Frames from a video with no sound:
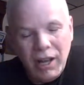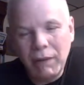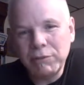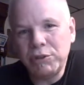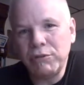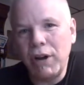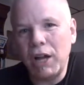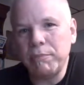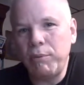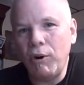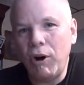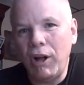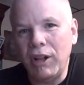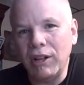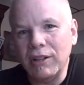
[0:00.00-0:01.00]
I'm Gerard
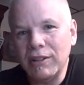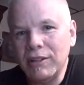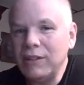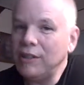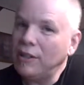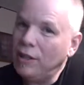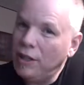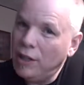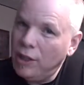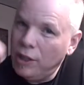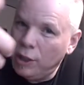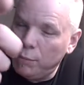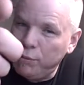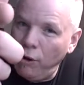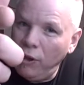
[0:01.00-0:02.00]
Paul,
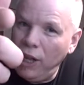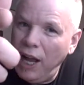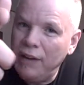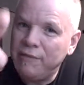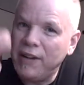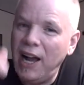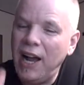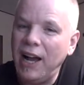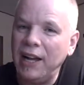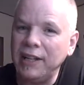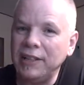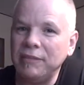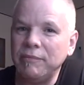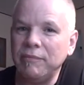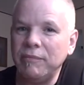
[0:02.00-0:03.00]
the pro-life guy.